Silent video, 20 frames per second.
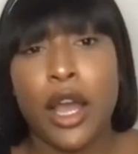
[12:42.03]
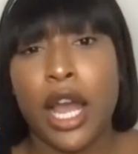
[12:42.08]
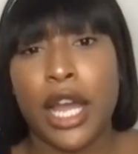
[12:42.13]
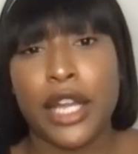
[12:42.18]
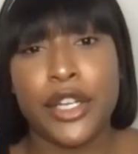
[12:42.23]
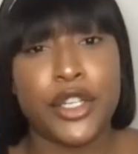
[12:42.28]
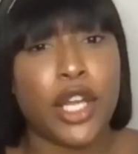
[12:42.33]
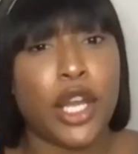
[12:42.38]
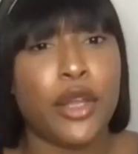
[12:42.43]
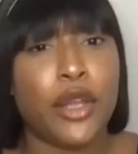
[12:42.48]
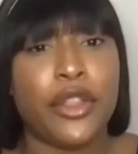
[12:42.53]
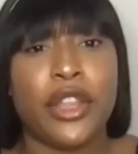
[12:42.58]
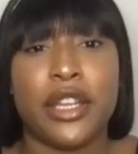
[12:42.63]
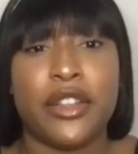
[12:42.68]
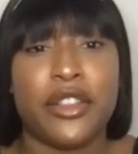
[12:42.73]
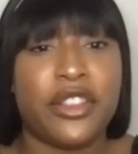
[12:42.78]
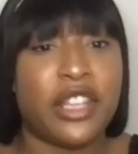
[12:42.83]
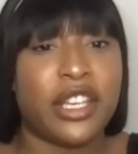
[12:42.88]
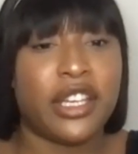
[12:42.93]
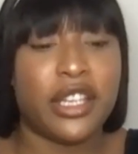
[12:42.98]
I know
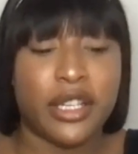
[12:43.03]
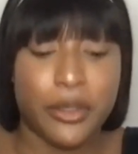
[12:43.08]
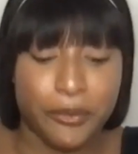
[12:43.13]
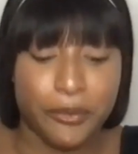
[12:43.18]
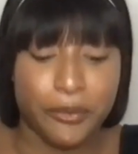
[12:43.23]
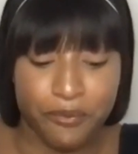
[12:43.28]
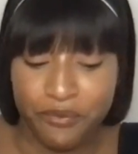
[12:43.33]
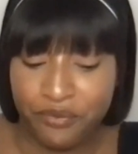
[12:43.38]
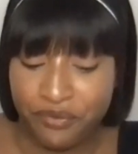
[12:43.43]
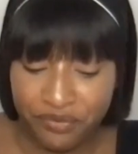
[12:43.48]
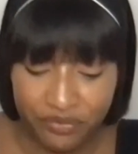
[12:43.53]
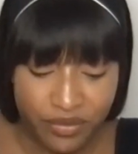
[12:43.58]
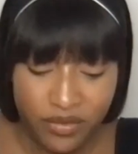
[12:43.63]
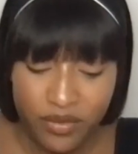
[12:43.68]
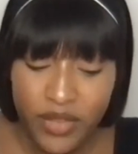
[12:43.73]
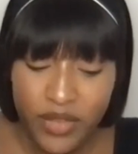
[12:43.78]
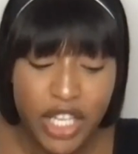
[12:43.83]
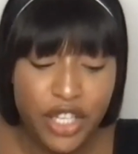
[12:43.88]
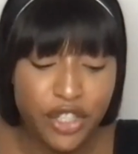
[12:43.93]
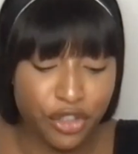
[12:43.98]
that
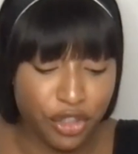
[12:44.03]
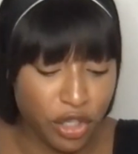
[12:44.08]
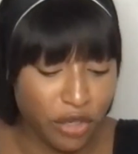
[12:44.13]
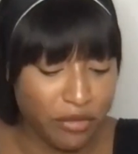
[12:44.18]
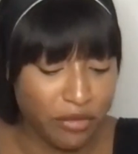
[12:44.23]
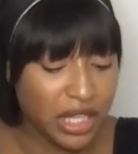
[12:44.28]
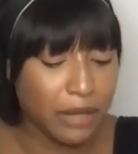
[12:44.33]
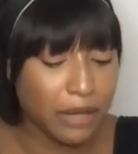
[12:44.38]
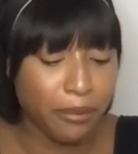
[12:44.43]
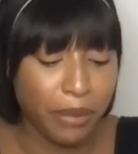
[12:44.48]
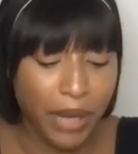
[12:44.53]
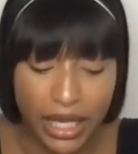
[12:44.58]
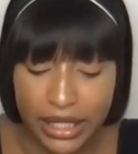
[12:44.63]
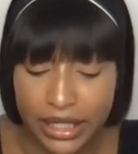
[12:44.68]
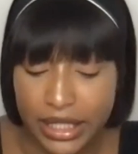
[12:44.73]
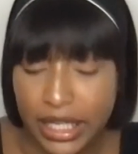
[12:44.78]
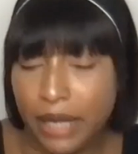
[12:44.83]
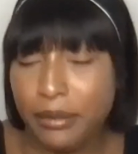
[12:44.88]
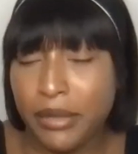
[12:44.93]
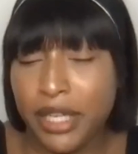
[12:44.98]
during the
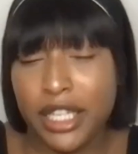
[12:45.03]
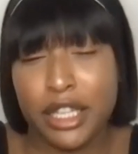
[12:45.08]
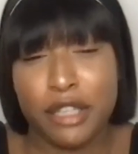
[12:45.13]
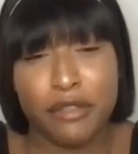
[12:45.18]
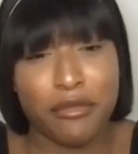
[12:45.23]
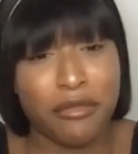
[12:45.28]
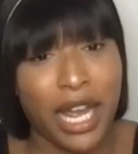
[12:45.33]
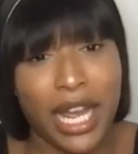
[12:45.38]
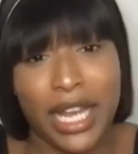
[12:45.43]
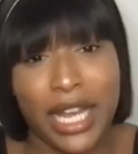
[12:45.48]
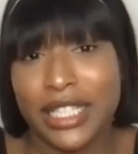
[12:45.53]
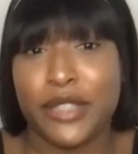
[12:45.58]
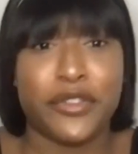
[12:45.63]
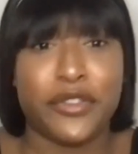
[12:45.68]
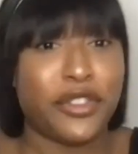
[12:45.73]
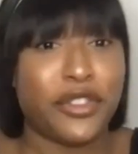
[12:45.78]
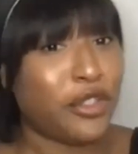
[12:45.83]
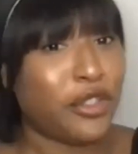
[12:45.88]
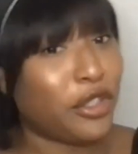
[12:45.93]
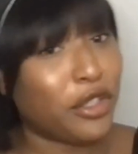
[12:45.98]
pandemic, the rise of
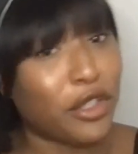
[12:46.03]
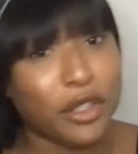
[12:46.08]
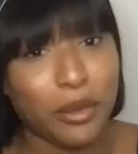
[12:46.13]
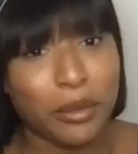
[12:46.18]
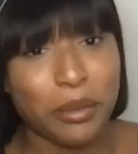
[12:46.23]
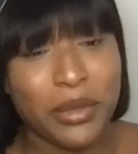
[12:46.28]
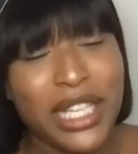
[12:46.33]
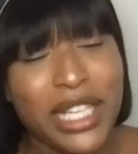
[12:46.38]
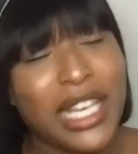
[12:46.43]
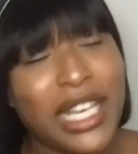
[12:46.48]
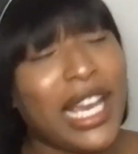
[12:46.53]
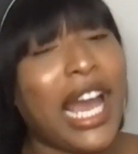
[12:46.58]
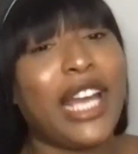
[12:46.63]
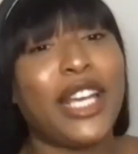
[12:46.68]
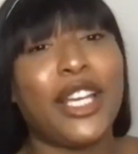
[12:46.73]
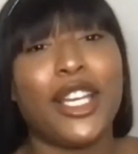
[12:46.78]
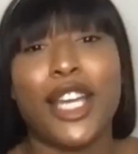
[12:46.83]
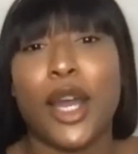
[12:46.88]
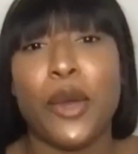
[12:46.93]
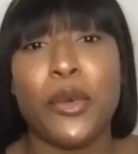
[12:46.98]
Zoom
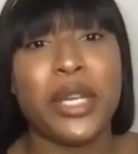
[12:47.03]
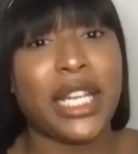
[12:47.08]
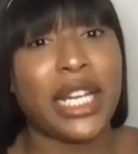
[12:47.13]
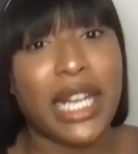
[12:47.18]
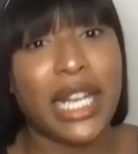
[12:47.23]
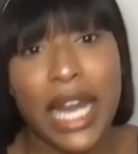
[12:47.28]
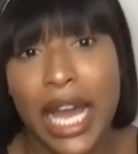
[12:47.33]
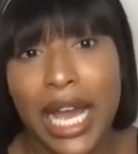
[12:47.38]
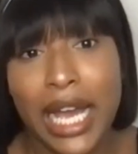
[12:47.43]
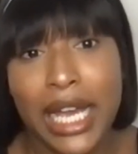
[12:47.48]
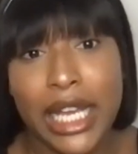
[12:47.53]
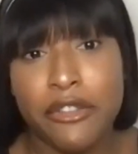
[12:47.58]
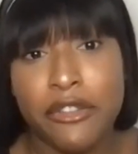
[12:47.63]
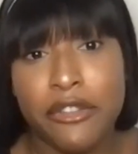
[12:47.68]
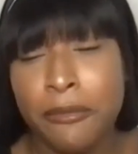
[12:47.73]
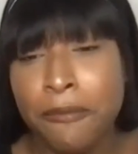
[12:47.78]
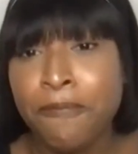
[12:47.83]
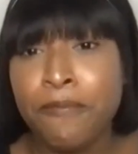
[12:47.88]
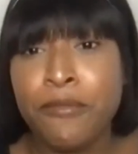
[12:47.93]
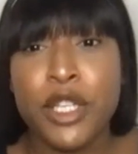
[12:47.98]
and going live.